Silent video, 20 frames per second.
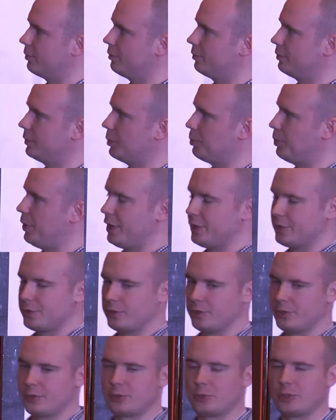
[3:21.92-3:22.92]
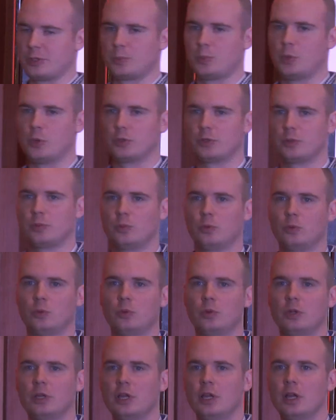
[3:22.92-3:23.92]
the person who is
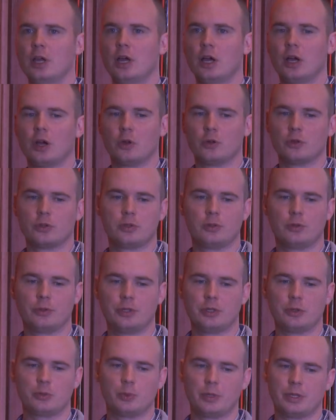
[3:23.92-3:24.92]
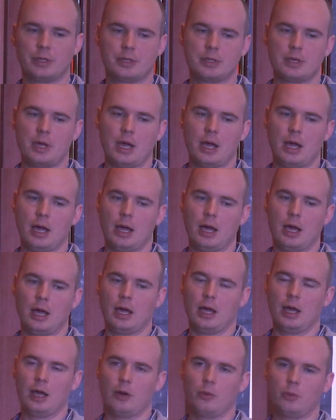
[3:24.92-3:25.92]
responsible, consult this with
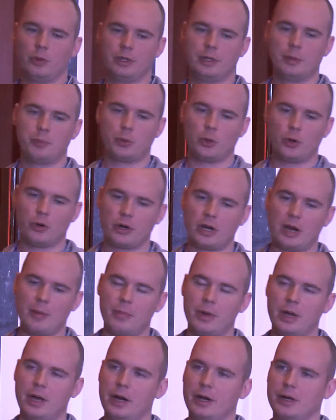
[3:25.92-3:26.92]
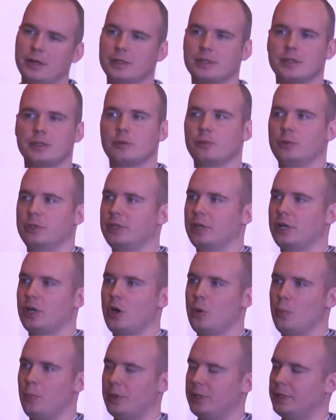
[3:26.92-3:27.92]
the programmers, with the
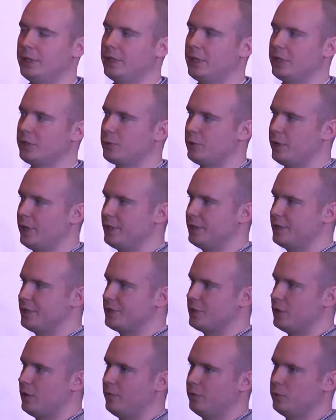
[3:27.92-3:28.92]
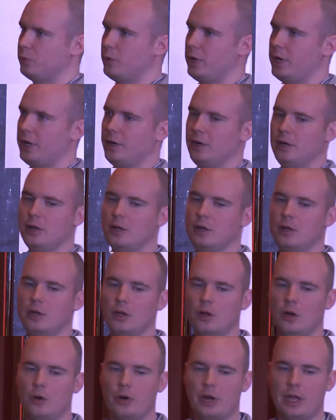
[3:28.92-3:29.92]
company that created the software,
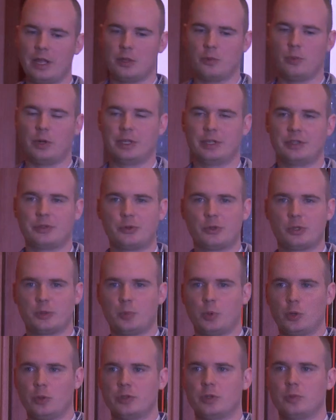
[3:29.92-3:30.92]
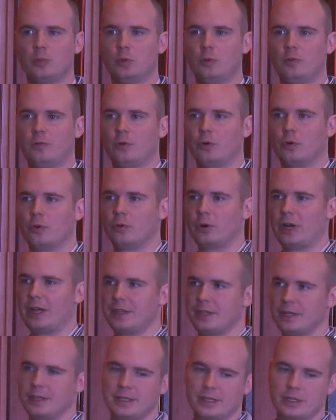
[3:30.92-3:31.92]
or anyone that's responsible for
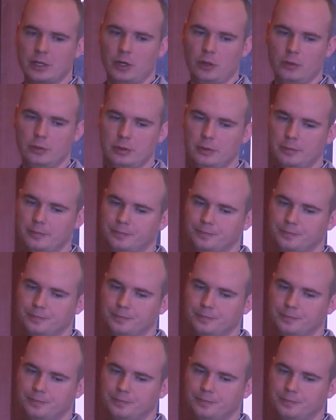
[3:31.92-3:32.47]
writing the code.